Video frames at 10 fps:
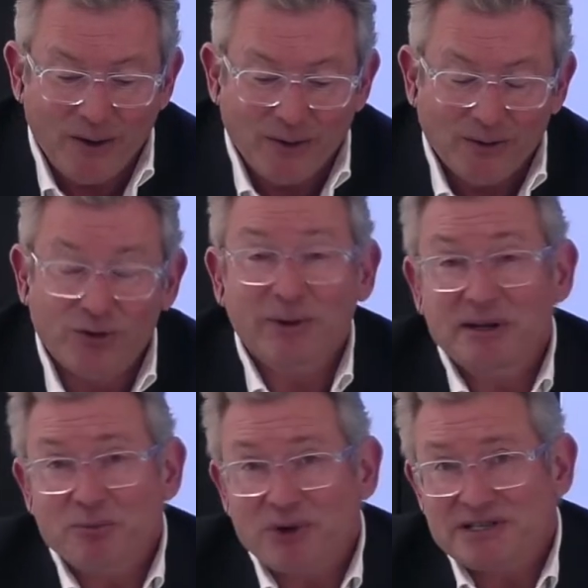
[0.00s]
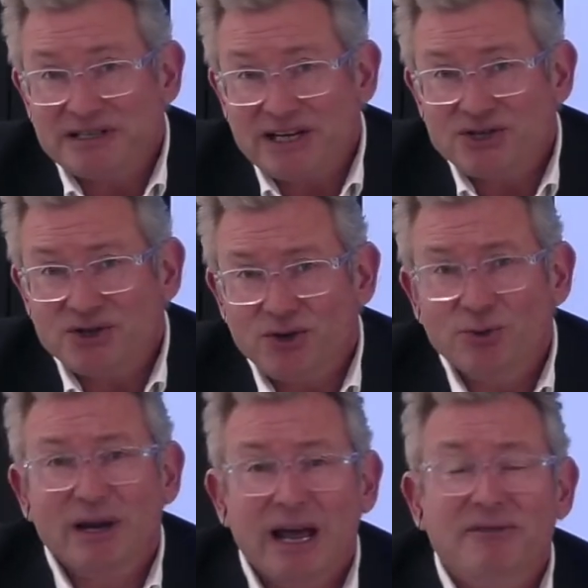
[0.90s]
During the presentation, you
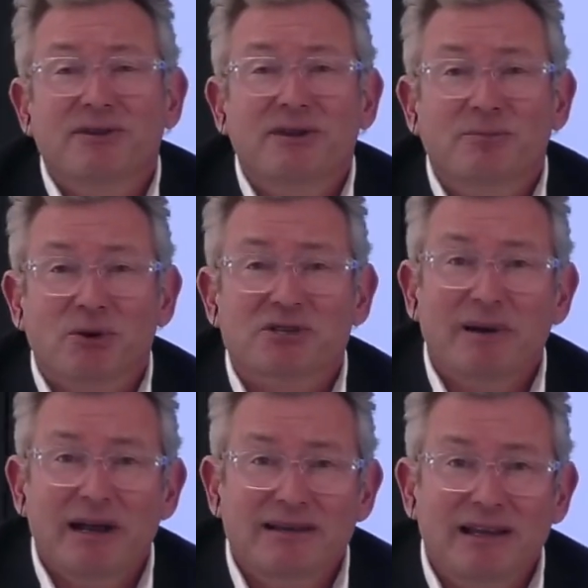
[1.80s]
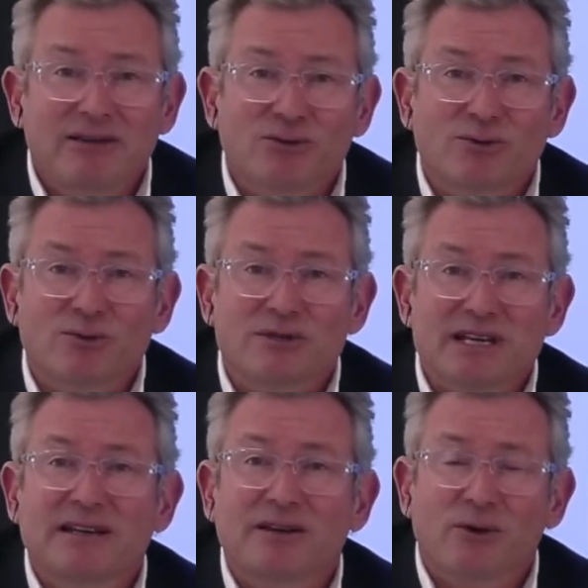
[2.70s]
will have the possibility to
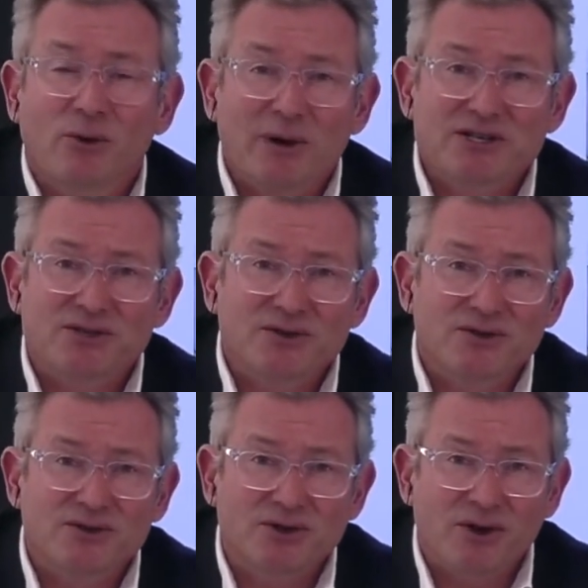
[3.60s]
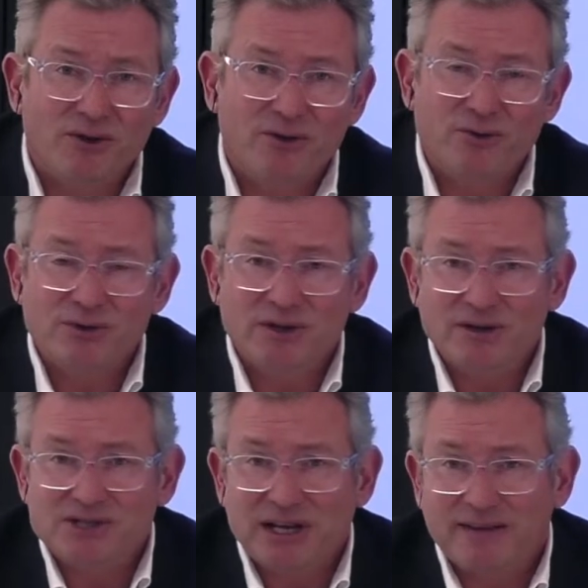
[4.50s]
send in your questions through the
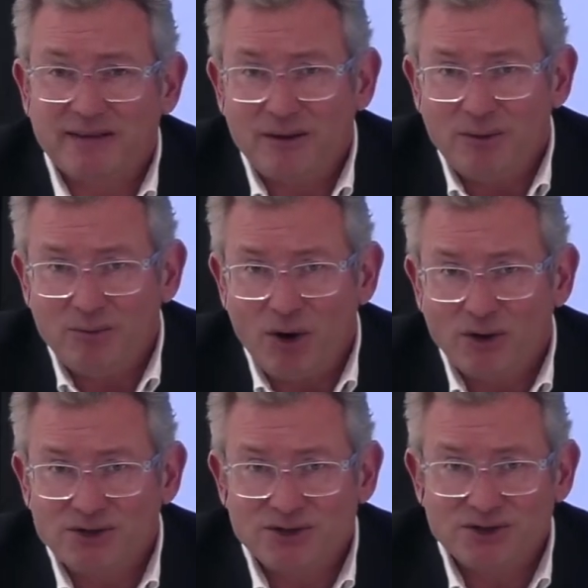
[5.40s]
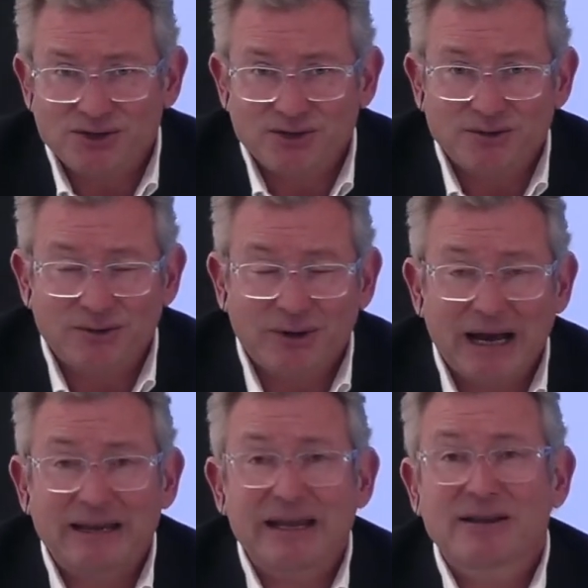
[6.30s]
chat box.
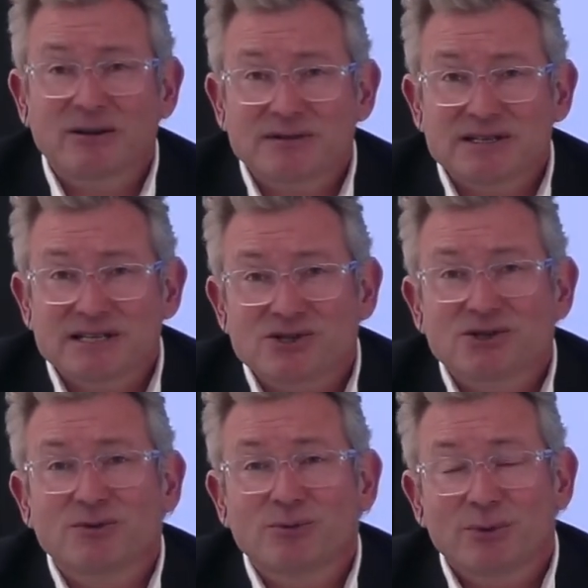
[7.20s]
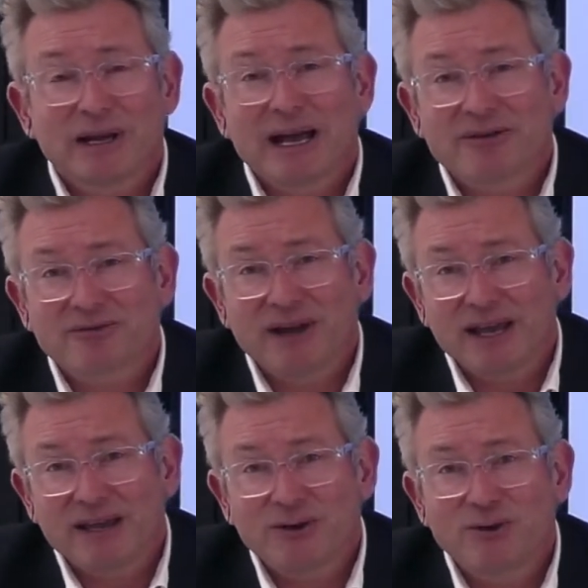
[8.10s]
At the end of the session, we'll have
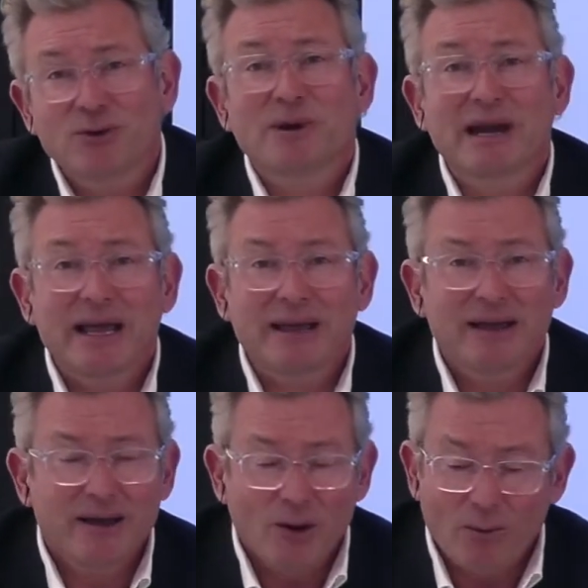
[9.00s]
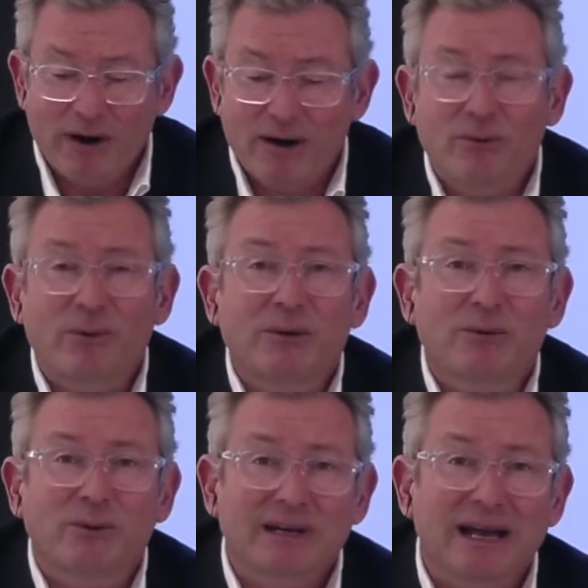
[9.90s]
a Q&A where we
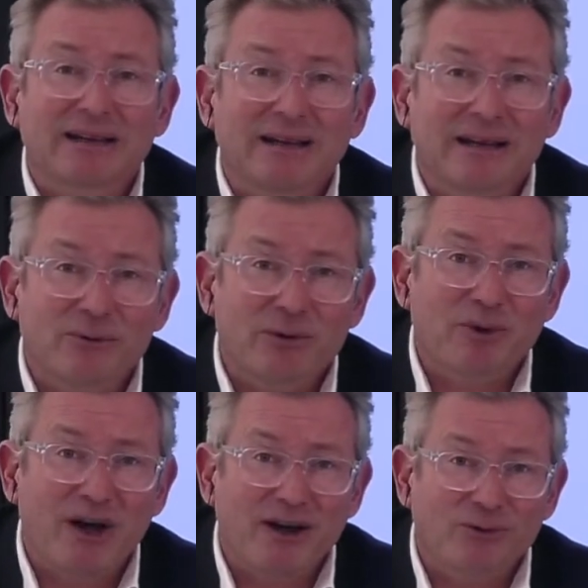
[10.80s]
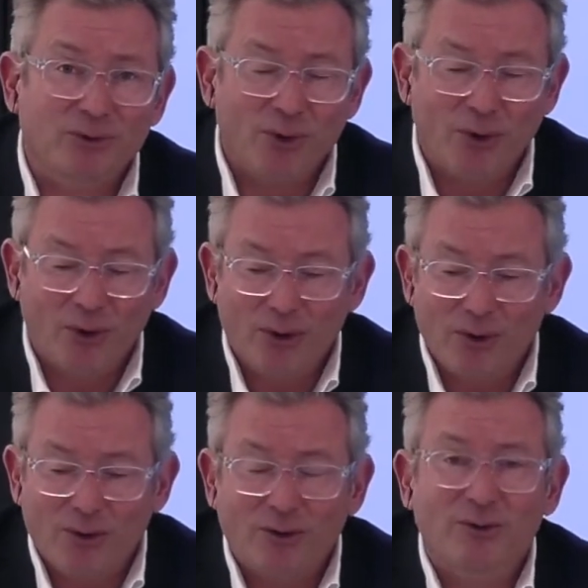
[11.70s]
will gladly reply to your
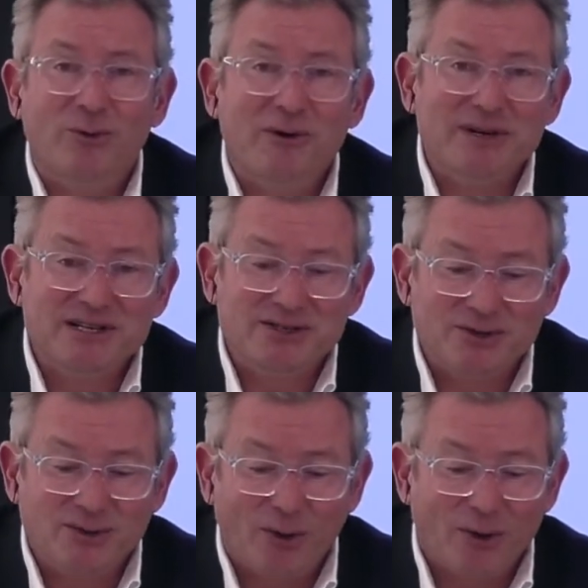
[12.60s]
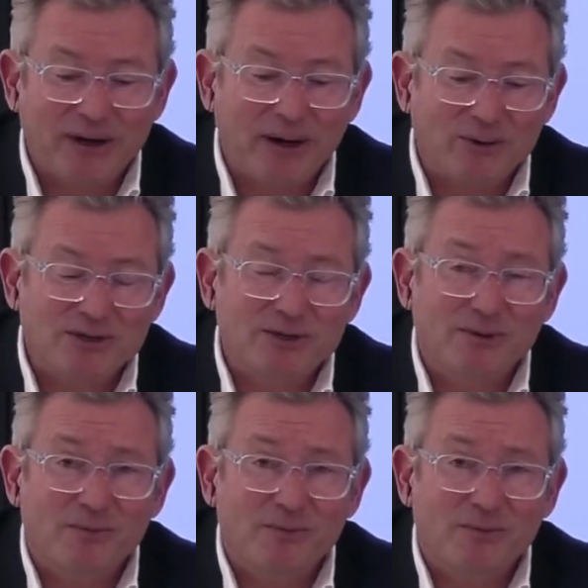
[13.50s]
queries or doubts.